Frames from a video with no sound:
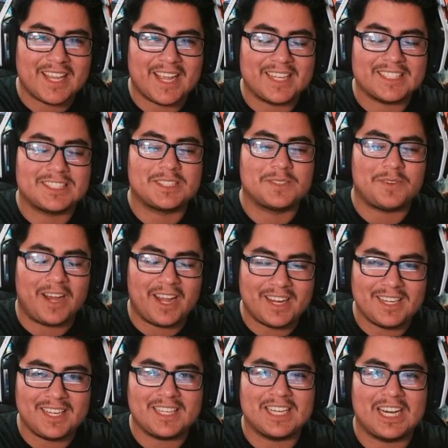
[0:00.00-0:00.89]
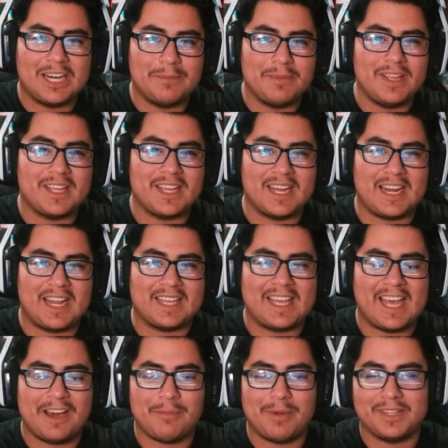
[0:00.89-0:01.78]
It's finally coming, and I
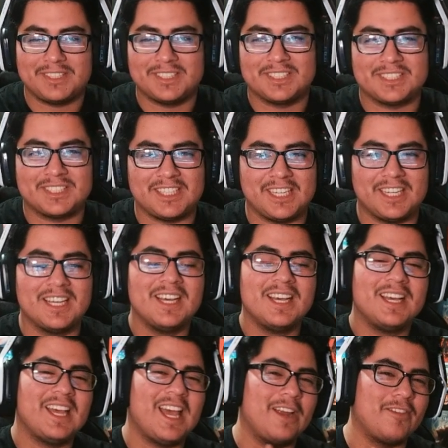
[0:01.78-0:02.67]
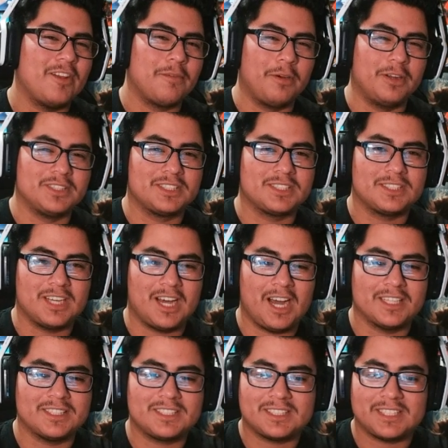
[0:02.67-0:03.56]
can't wait to see everyone's
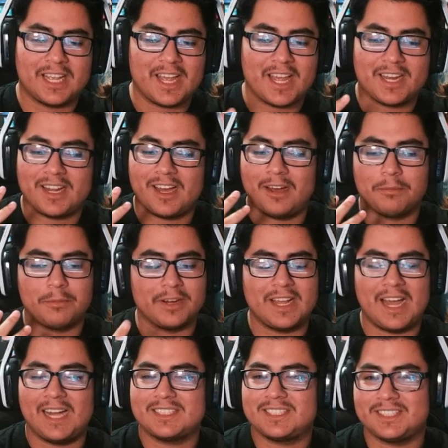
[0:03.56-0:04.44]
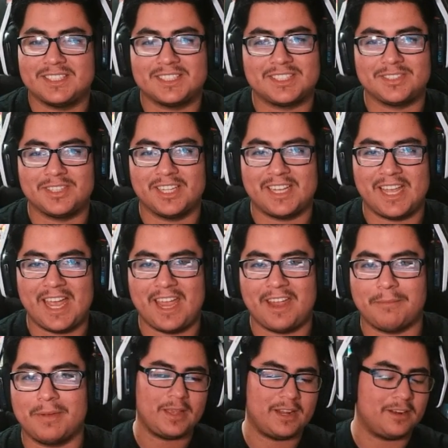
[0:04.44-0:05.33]
thoughts and reactions to the
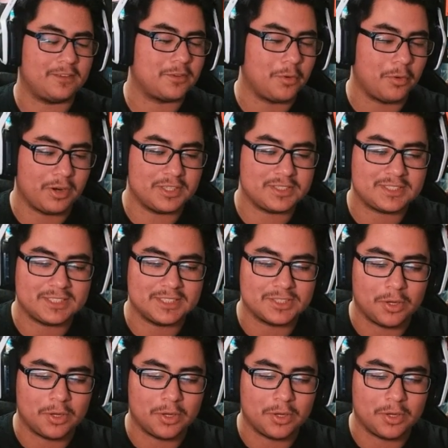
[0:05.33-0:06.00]
game. And of course, this